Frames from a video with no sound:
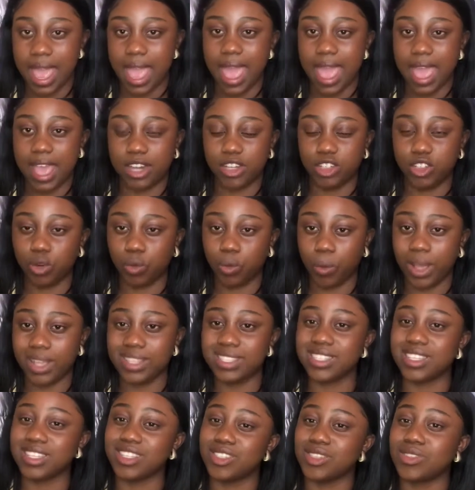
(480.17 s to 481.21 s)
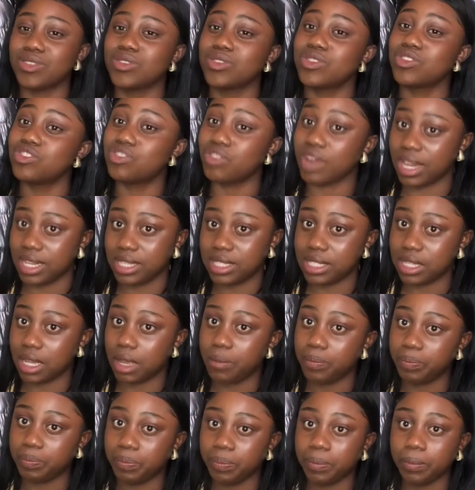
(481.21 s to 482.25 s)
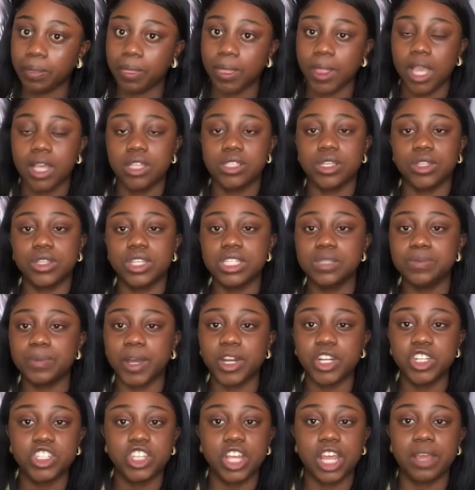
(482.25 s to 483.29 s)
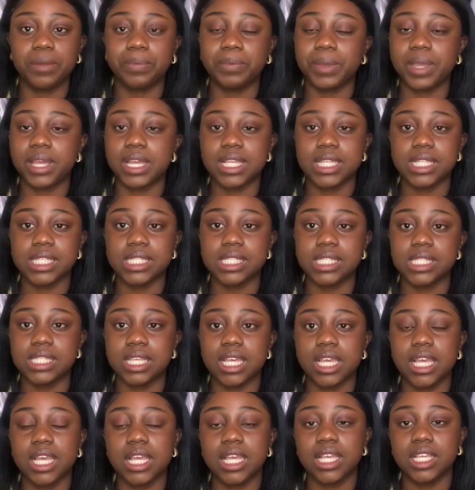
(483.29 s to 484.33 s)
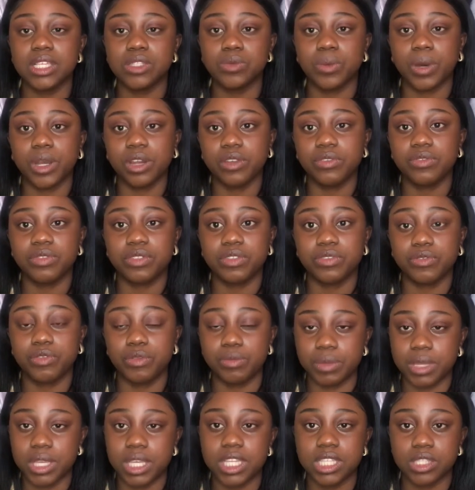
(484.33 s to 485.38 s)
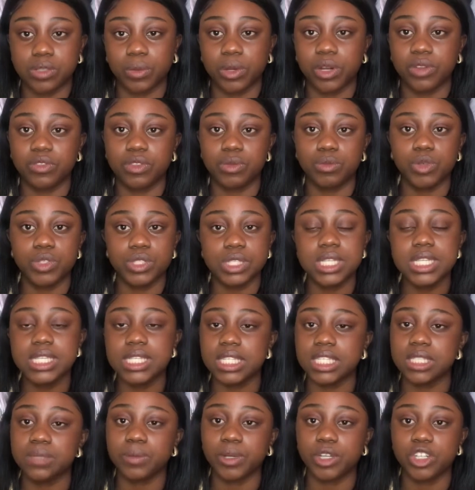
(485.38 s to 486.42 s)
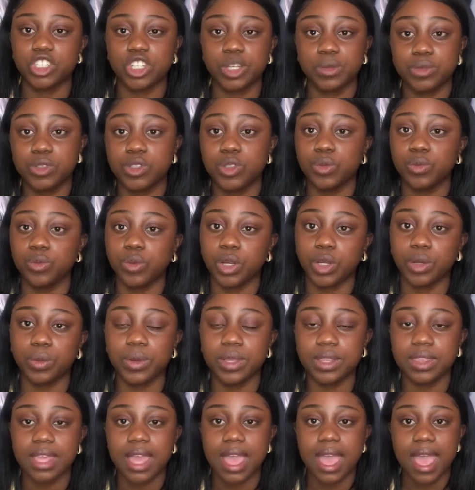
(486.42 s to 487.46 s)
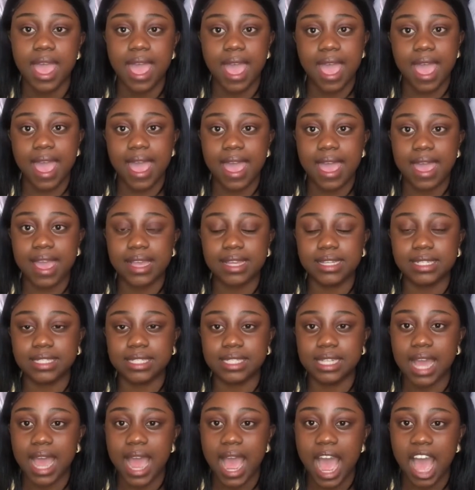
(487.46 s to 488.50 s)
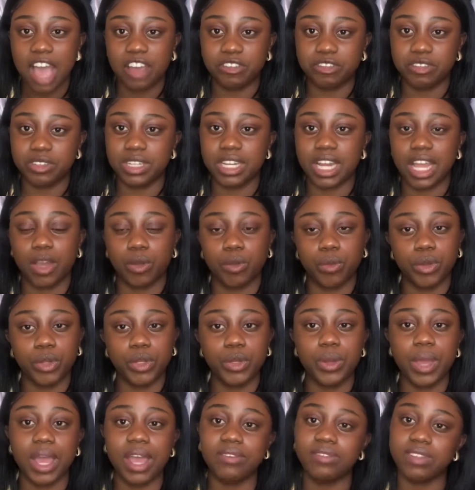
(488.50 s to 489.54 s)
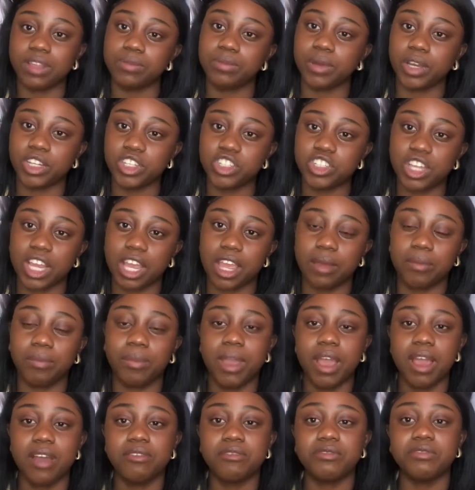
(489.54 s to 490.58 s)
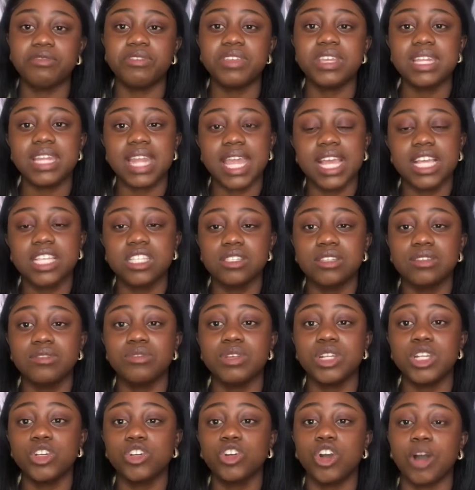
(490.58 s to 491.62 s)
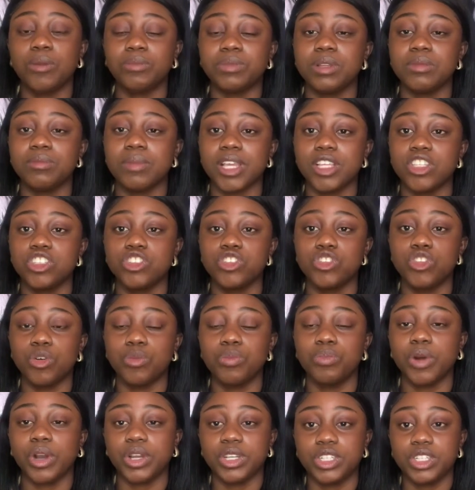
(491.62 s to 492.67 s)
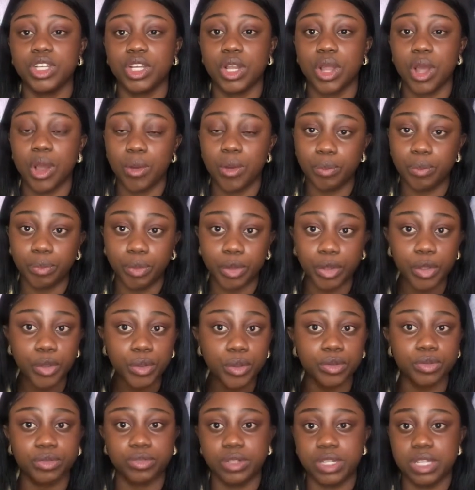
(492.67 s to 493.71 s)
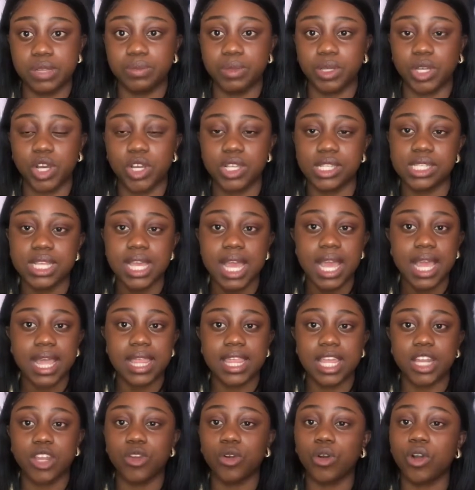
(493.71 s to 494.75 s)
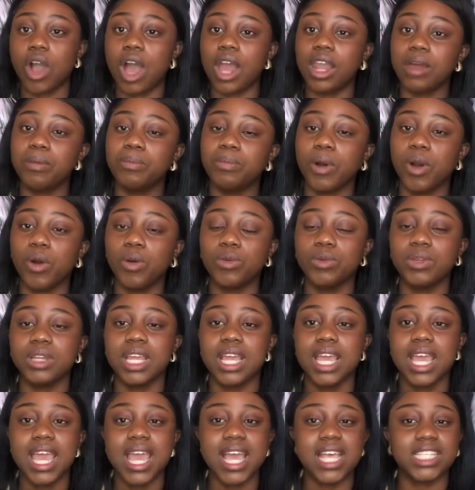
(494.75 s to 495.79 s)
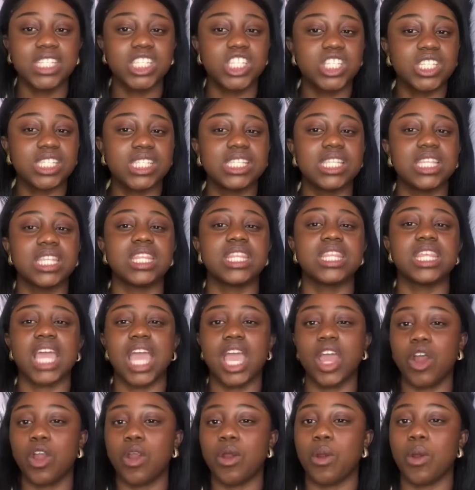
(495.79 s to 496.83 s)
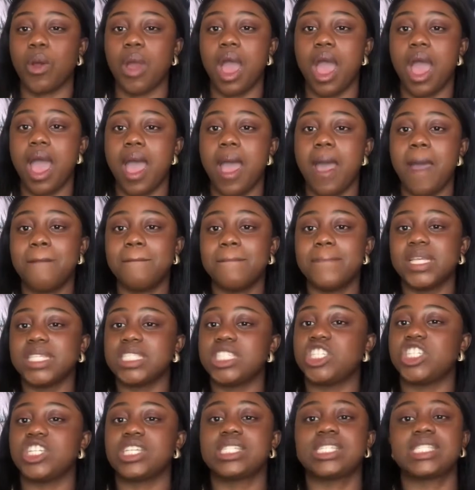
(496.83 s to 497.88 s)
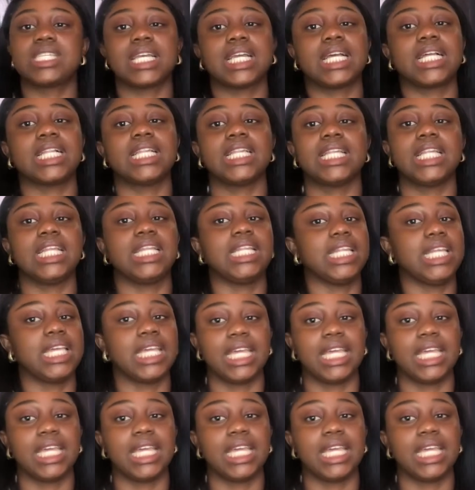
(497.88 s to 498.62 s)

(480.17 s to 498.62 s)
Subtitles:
and your waist is straight. So this body shape for me, is one of the most easiest body shapes to work with. And I feel like when you have that body shape, V-necks really complement your body beautifully, because then your collarbone is just there majestically